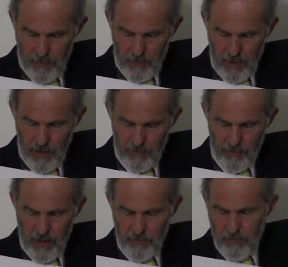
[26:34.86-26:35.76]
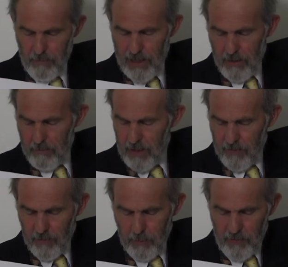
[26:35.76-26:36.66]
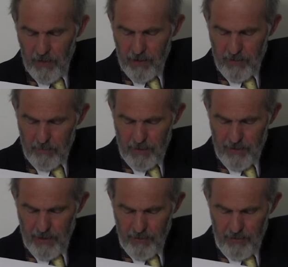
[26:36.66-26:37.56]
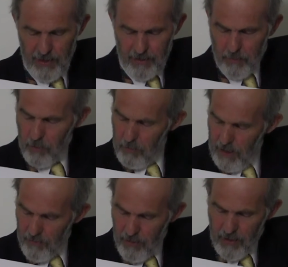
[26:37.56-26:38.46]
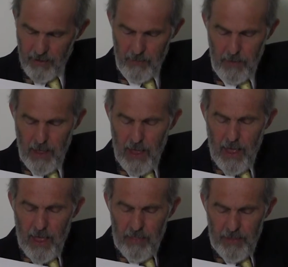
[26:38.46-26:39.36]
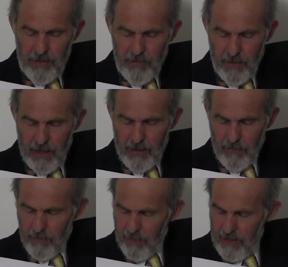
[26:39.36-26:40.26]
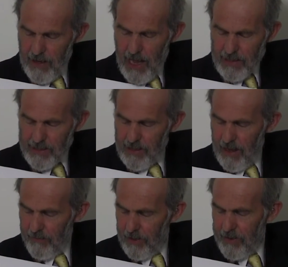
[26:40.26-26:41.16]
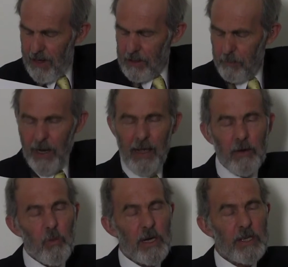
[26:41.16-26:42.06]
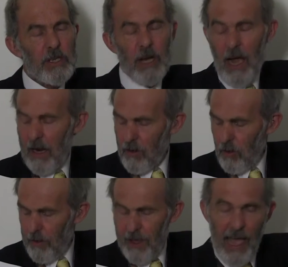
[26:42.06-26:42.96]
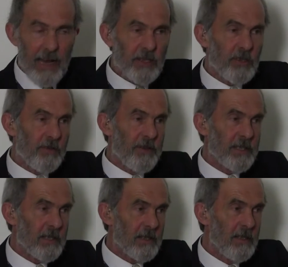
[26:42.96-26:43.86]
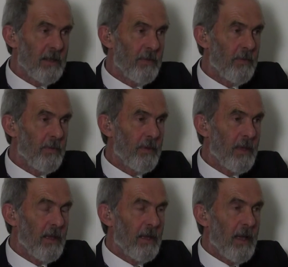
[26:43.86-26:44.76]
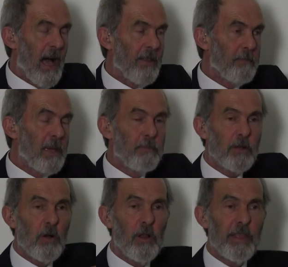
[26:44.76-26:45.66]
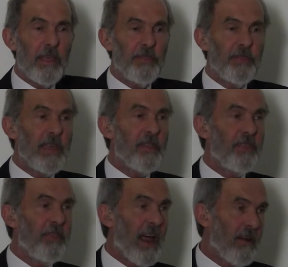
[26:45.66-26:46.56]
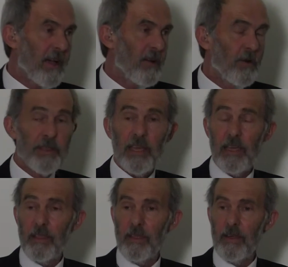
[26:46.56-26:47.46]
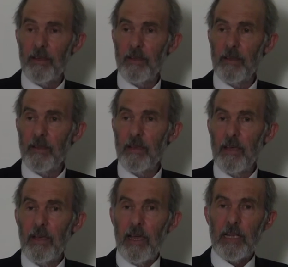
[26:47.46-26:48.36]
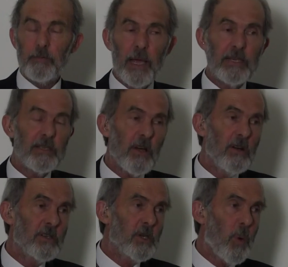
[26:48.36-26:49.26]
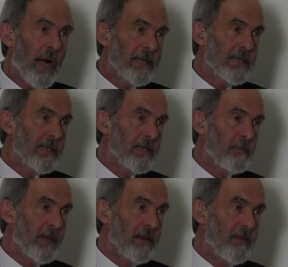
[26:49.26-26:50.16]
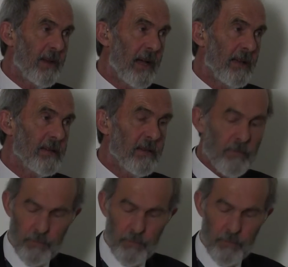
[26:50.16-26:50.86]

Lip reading: Okay, 300 million meters per second, but I don't like to do metric. This is the next level, next plane, which I call the extra-physical. Other people call the etheric, or the ether. It's based on twice the speed of light.